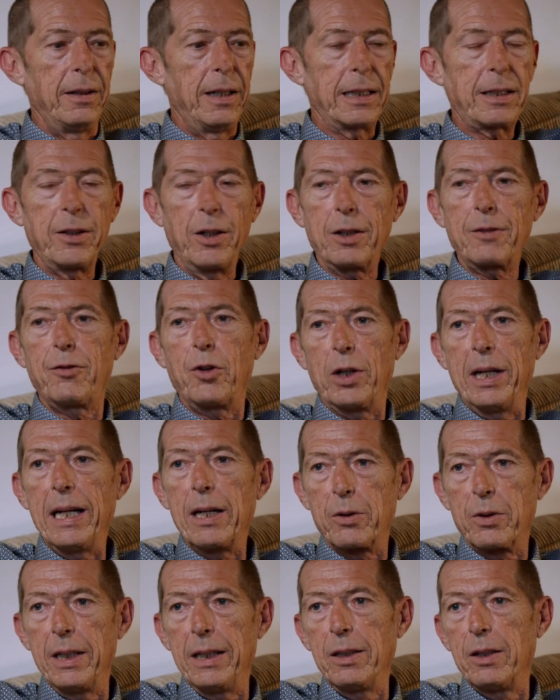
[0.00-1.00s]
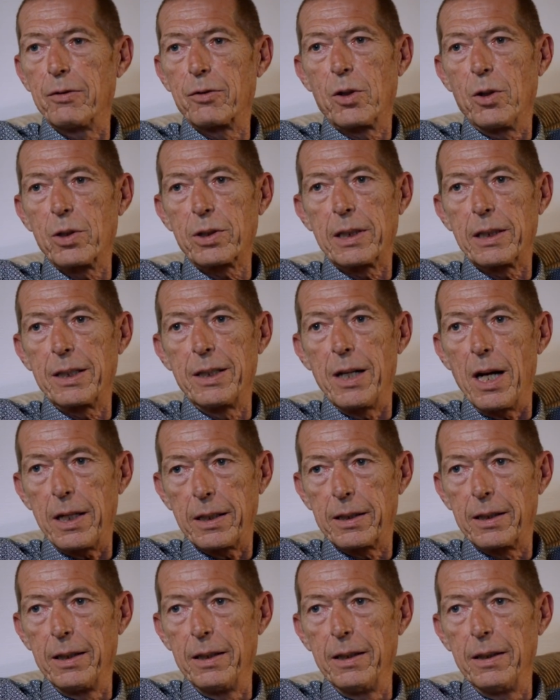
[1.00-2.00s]
that's not for heroin, of course it's
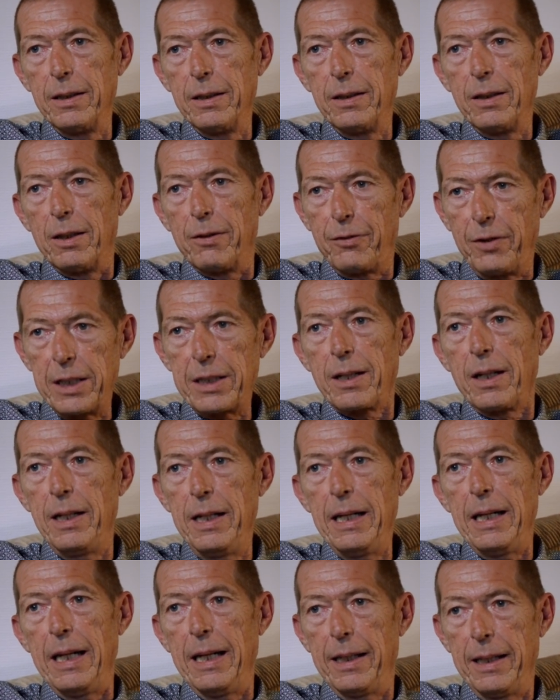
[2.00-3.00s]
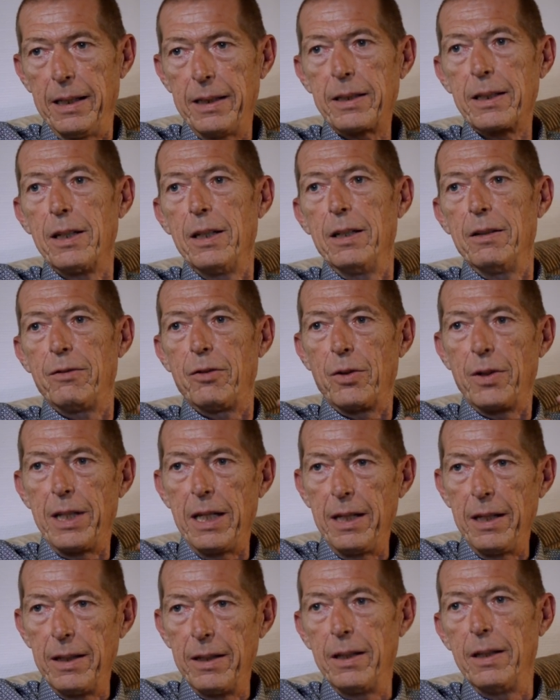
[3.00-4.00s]
not. Officially it is for
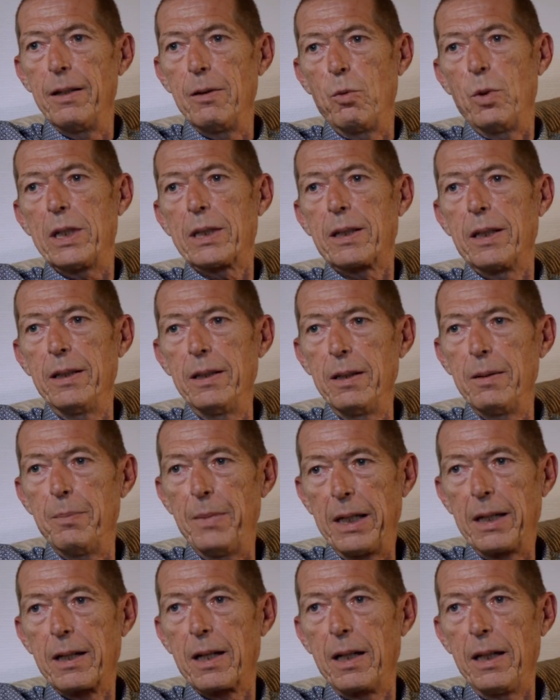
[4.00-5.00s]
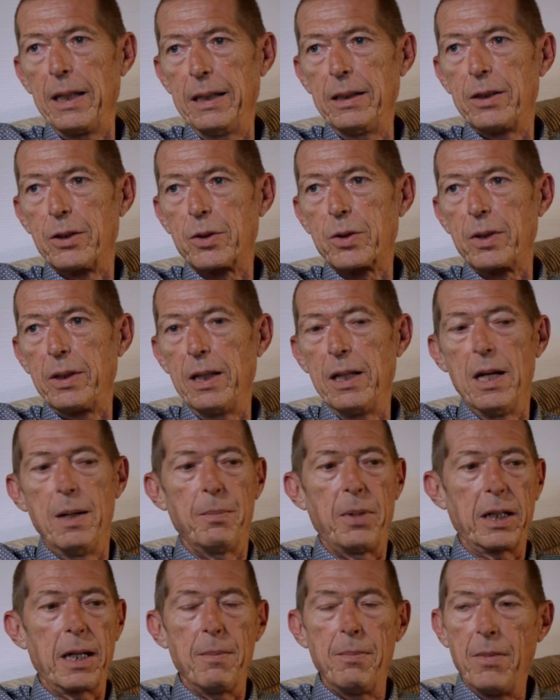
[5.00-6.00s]
the Western medical industry.
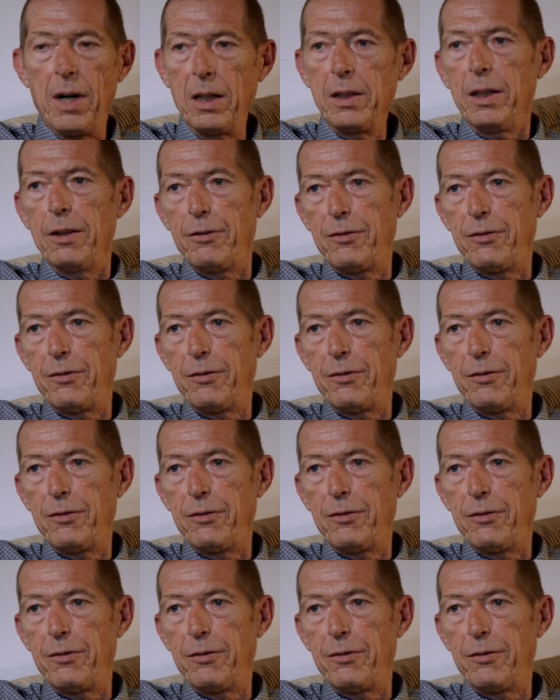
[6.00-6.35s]
But among the